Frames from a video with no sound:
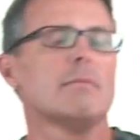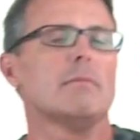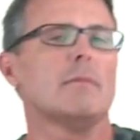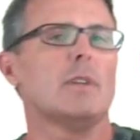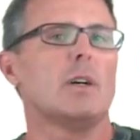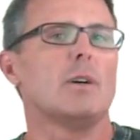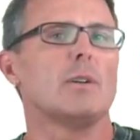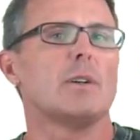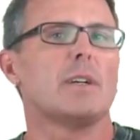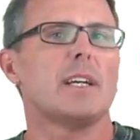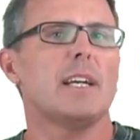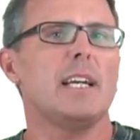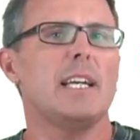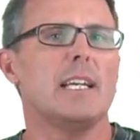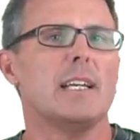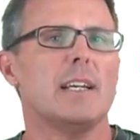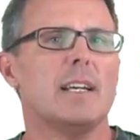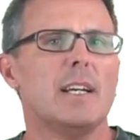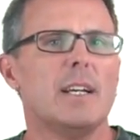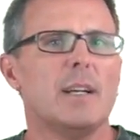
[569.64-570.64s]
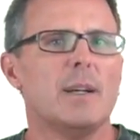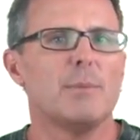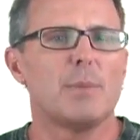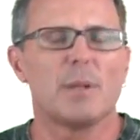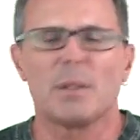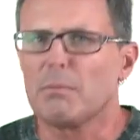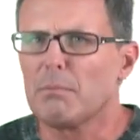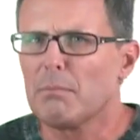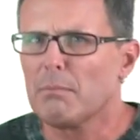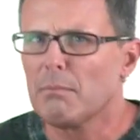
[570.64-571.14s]
Okay,
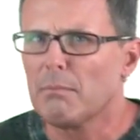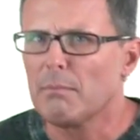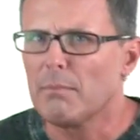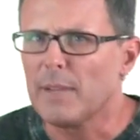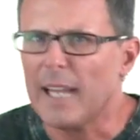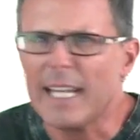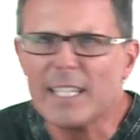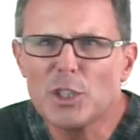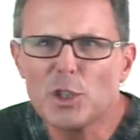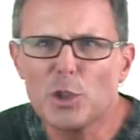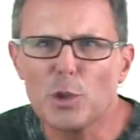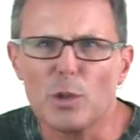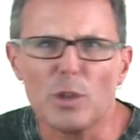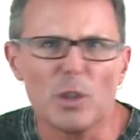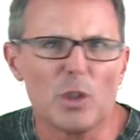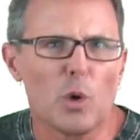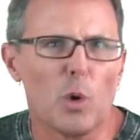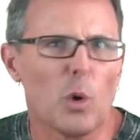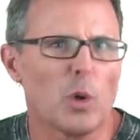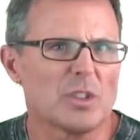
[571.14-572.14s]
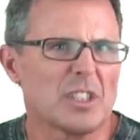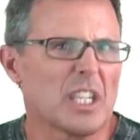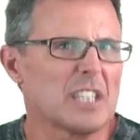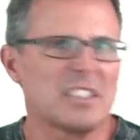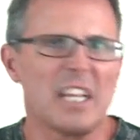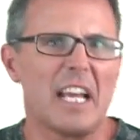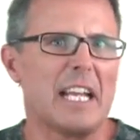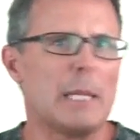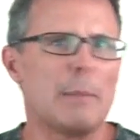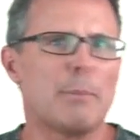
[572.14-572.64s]
but that shouldn't cause us
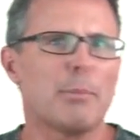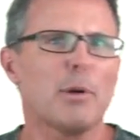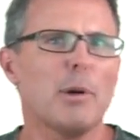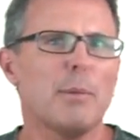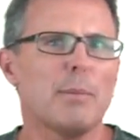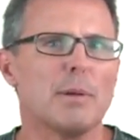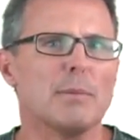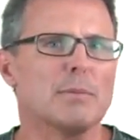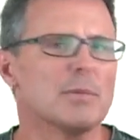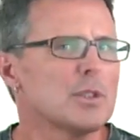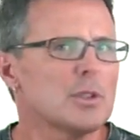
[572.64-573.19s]
any problems,